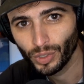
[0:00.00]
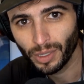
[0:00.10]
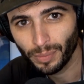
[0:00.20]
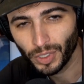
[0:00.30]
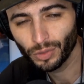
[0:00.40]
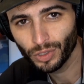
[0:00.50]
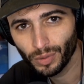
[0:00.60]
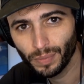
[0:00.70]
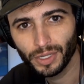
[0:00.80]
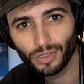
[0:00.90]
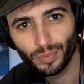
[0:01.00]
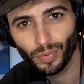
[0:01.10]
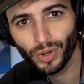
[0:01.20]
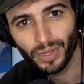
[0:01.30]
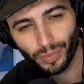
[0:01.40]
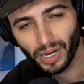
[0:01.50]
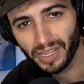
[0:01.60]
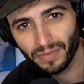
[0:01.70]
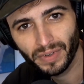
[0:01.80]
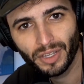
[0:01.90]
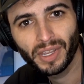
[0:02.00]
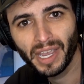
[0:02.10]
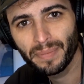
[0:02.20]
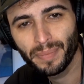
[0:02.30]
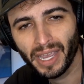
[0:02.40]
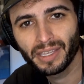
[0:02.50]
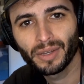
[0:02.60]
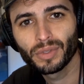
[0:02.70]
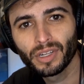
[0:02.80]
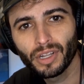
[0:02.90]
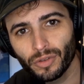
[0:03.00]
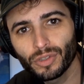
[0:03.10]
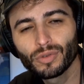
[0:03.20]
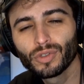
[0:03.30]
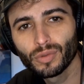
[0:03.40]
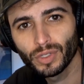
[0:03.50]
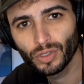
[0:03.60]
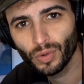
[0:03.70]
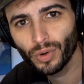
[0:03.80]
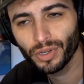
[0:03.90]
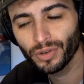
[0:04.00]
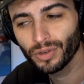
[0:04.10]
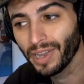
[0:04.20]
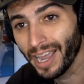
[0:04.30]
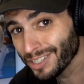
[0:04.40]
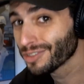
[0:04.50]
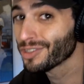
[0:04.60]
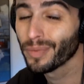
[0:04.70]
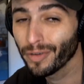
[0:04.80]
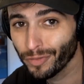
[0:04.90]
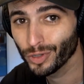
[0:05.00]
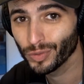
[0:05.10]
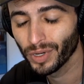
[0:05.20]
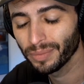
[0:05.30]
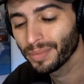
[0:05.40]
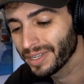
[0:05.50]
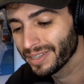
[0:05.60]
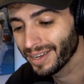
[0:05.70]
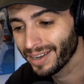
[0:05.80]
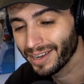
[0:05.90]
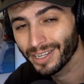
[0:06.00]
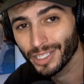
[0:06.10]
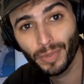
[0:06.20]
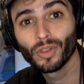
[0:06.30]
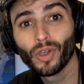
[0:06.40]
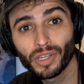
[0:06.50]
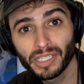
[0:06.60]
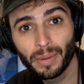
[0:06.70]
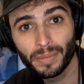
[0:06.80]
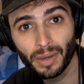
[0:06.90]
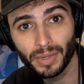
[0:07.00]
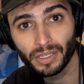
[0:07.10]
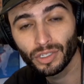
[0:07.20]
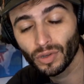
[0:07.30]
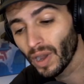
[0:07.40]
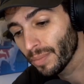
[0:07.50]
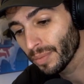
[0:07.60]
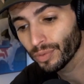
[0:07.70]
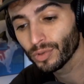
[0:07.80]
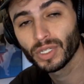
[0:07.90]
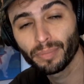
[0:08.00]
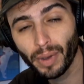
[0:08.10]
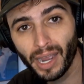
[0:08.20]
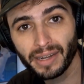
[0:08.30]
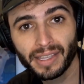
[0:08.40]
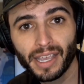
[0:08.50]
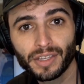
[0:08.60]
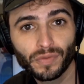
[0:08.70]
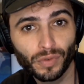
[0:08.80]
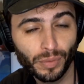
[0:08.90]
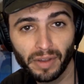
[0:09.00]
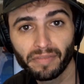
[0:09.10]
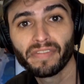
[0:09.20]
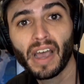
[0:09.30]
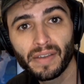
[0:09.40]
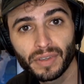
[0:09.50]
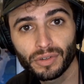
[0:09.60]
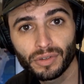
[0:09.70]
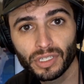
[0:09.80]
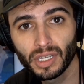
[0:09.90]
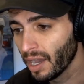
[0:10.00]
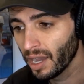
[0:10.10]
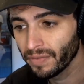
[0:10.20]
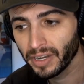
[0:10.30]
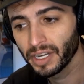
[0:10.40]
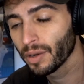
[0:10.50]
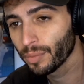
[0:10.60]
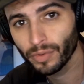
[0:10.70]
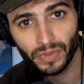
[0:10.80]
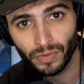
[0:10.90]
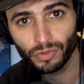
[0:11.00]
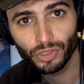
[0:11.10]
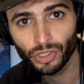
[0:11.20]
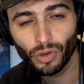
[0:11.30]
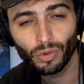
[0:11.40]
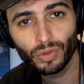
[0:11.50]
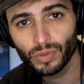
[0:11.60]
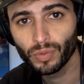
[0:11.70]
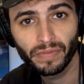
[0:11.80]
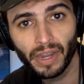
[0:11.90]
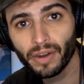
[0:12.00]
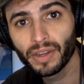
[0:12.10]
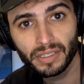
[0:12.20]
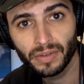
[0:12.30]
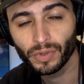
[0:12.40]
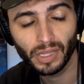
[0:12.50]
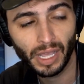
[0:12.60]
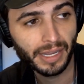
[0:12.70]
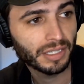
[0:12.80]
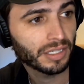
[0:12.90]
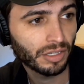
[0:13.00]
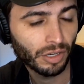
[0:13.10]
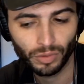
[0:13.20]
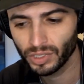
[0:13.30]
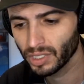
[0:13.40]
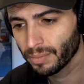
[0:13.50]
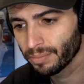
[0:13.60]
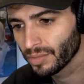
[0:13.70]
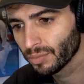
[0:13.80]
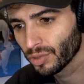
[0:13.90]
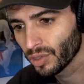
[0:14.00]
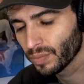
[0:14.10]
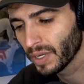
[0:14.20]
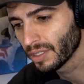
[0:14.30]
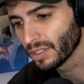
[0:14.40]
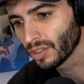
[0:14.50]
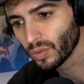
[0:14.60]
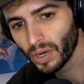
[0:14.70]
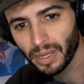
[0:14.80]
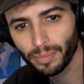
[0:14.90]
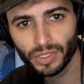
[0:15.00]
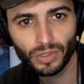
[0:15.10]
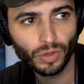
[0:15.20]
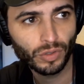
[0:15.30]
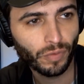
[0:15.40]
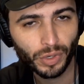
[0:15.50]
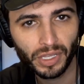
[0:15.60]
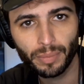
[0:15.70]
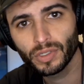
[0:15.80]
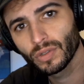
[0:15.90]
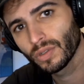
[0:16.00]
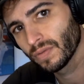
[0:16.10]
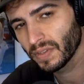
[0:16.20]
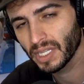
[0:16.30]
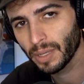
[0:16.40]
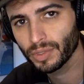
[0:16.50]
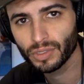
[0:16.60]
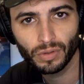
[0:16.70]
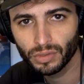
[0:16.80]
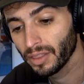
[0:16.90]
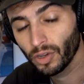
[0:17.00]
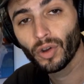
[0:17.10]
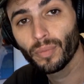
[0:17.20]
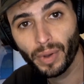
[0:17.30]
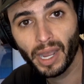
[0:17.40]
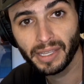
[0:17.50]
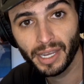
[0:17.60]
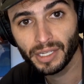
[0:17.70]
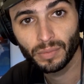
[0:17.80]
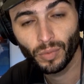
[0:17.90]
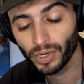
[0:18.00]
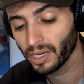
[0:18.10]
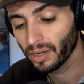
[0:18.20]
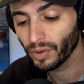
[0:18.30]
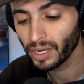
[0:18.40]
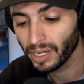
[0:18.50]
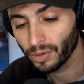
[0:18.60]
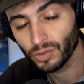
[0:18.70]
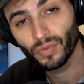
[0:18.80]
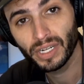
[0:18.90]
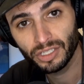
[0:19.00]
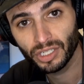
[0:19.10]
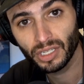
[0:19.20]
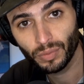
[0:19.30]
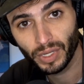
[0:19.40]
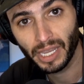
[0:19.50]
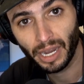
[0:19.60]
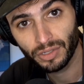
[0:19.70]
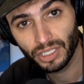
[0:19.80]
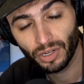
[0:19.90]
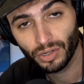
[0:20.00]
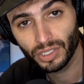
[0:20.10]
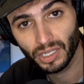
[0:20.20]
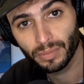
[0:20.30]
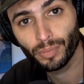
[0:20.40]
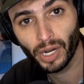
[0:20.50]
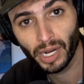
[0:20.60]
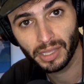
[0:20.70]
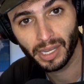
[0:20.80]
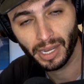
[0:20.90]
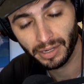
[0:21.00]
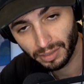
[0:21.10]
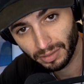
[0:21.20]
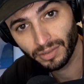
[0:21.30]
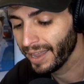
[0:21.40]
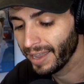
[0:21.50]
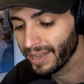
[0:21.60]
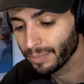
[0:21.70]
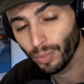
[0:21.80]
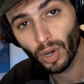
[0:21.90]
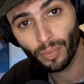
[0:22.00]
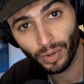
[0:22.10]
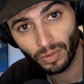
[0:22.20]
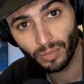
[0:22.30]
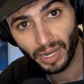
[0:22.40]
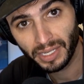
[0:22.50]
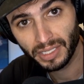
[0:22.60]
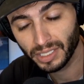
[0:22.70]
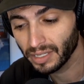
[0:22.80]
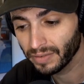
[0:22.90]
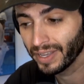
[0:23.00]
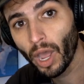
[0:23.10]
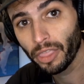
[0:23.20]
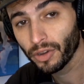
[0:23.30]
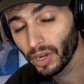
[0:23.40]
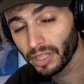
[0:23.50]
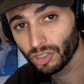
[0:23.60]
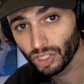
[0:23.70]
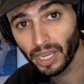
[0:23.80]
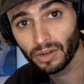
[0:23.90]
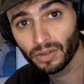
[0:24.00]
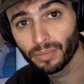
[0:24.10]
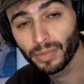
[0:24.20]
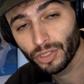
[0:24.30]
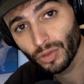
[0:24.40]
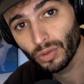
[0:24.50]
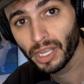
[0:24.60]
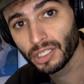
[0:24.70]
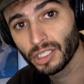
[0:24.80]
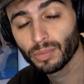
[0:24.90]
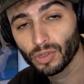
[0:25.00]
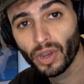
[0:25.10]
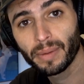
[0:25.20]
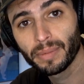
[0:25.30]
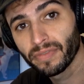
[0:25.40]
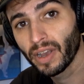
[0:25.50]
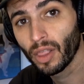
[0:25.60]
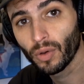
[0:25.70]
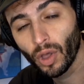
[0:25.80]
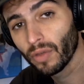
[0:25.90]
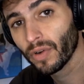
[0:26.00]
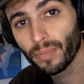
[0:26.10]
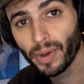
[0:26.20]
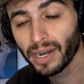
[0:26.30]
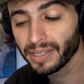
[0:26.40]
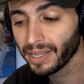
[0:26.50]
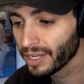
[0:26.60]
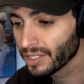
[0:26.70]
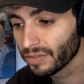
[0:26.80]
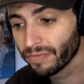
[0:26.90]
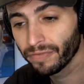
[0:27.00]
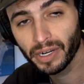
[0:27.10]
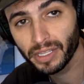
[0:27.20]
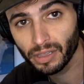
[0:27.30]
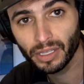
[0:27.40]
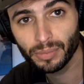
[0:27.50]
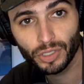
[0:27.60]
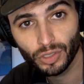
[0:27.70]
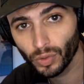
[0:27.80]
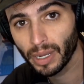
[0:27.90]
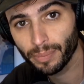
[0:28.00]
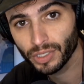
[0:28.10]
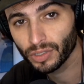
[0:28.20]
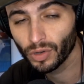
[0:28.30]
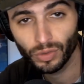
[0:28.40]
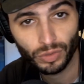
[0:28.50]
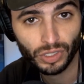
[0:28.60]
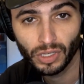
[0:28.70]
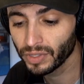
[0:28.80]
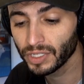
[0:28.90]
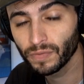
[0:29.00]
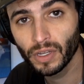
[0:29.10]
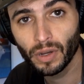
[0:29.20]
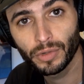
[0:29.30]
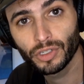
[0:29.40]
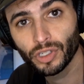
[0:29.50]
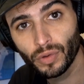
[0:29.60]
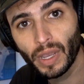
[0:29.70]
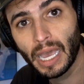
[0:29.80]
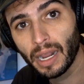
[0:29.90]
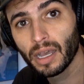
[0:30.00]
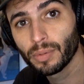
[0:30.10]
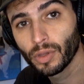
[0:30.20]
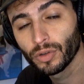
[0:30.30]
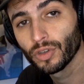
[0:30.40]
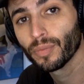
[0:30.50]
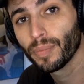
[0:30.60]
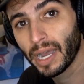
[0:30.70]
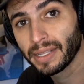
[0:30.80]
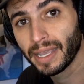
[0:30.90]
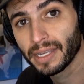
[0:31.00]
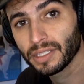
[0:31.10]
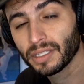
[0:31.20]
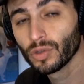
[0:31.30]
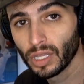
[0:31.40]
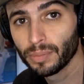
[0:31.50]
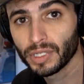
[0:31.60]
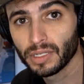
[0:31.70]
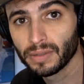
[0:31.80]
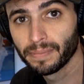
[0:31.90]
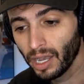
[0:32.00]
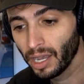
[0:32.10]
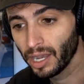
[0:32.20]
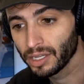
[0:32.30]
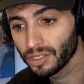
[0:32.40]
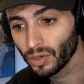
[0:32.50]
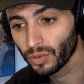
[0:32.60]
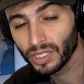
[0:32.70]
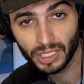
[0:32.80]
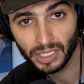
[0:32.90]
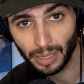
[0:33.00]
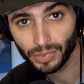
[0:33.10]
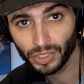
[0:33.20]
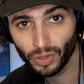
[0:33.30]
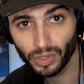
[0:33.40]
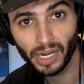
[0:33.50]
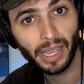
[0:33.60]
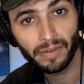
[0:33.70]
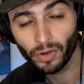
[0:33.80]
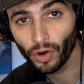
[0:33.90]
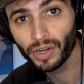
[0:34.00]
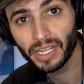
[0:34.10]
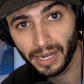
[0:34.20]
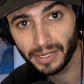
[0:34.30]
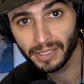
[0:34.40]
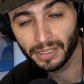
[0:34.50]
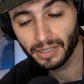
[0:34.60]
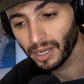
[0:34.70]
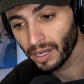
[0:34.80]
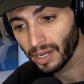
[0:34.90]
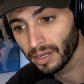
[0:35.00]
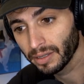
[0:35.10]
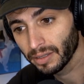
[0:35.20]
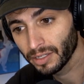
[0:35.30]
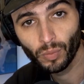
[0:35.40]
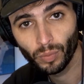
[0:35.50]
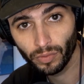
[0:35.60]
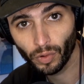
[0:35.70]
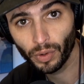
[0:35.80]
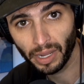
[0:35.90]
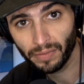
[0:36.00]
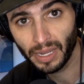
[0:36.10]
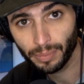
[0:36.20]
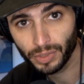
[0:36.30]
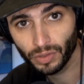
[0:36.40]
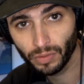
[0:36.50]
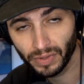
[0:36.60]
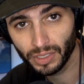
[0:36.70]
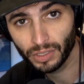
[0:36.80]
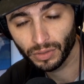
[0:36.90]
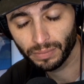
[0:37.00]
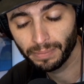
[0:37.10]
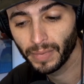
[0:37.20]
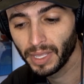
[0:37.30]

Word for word: What's up, YouTube? It's your boy, Brian the Video Guy, back here with another YouTube tutorial. Actually, it's my first one, but uh, it's been a long time coming. So I've been producing podcasts for about five years. Uh, I've had a number of different shows with varying different lengths. You know, some, some shows made it to 20 episodes, 40 episodes, 50 episodes. The current podcast I'm working on right now is Rated G with Gary G. Garcia and Brian Licata and Ball Breaking with Mike and Steve. While you're on the channel, make sure you like and subscribe to follow all of our podcasts, funny clips, short episodes. For this video, I'm going to show you how to upload your podcast to Libsyn. Uh, so this is an episode that I have already edited. Uh, we record every episode via Zoom.